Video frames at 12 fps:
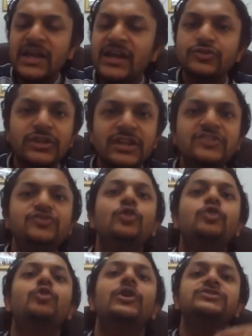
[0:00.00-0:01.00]
so there is
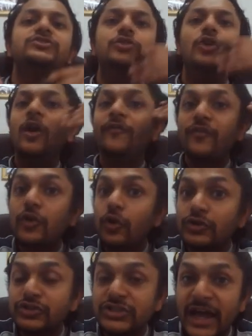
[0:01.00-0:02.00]
no question of
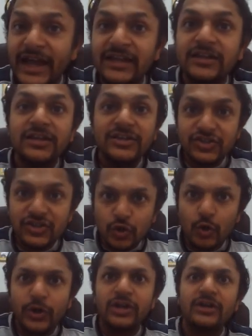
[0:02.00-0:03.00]
cosine
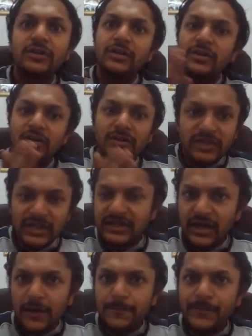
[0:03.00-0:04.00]
square
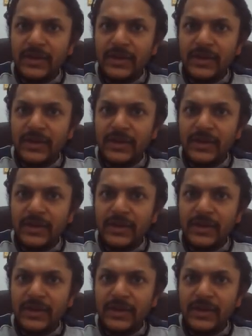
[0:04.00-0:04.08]
theta.